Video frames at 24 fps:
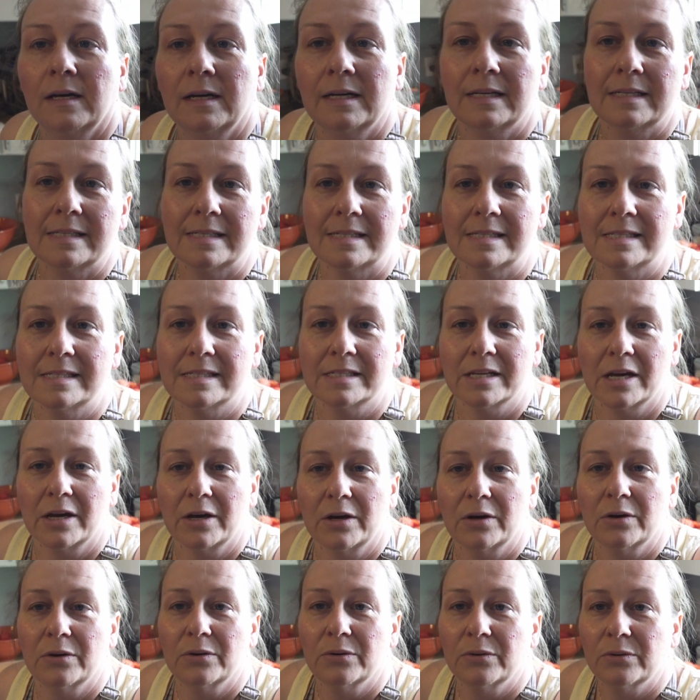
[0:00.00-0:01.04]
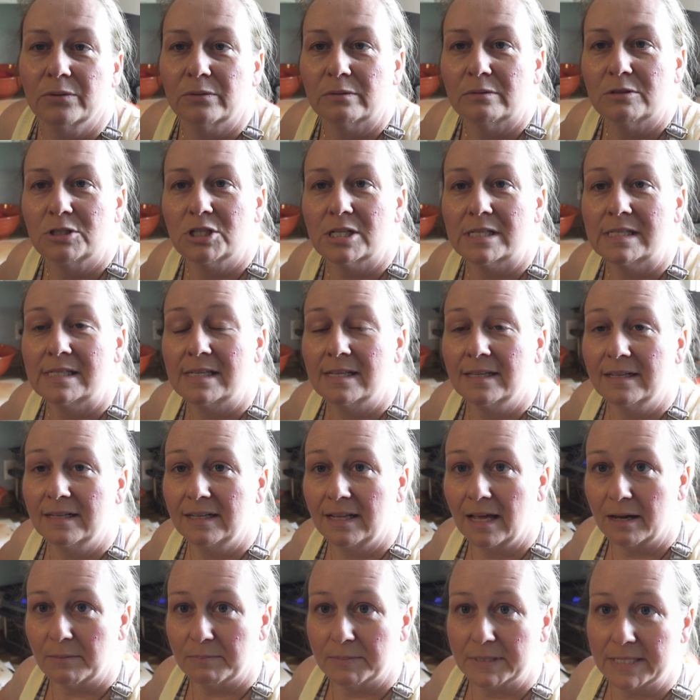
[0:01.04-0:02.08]
So just a little
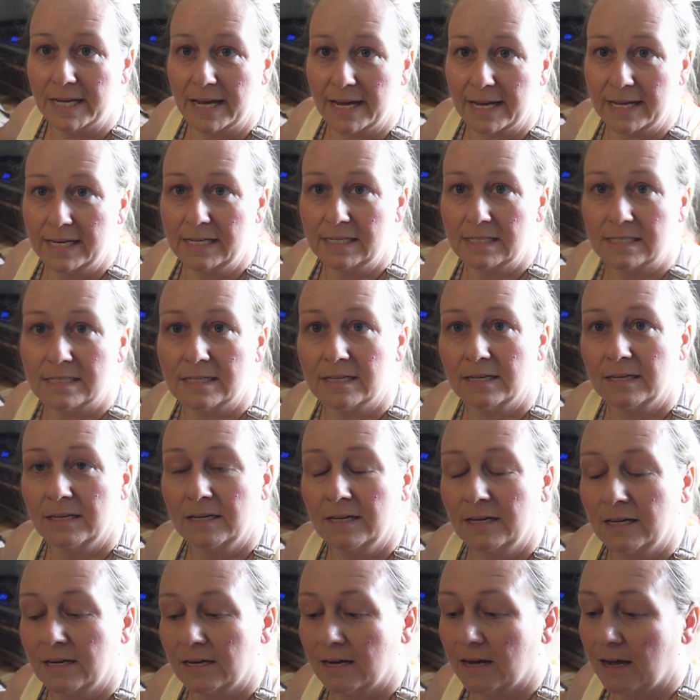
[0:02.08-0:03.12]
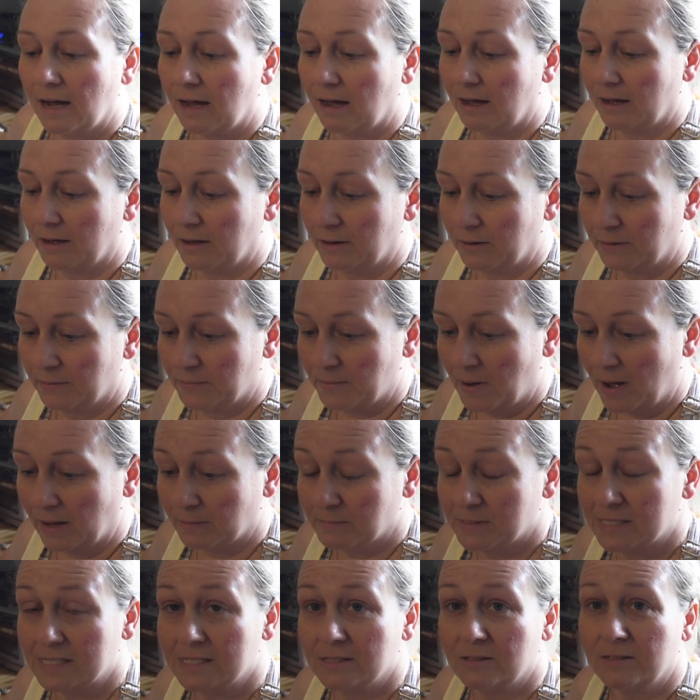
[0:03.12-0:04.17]
update. I'm
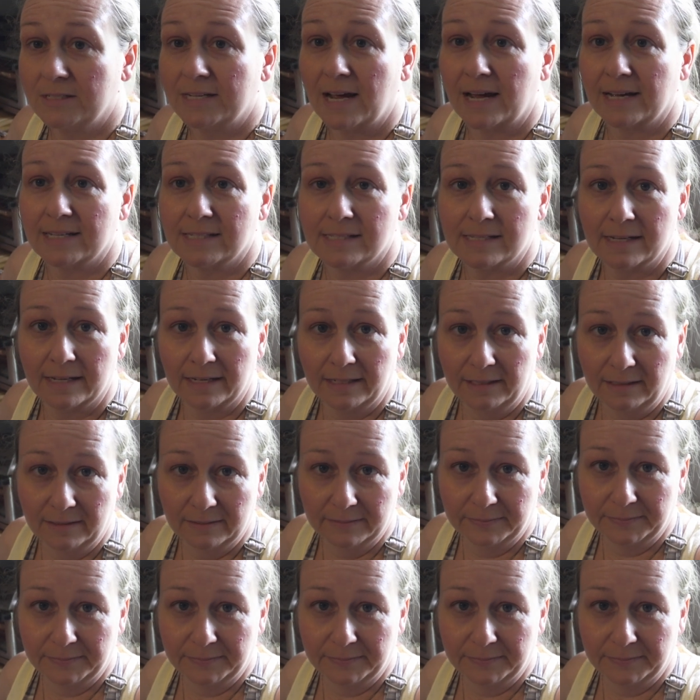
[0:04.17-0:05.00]
still dicing.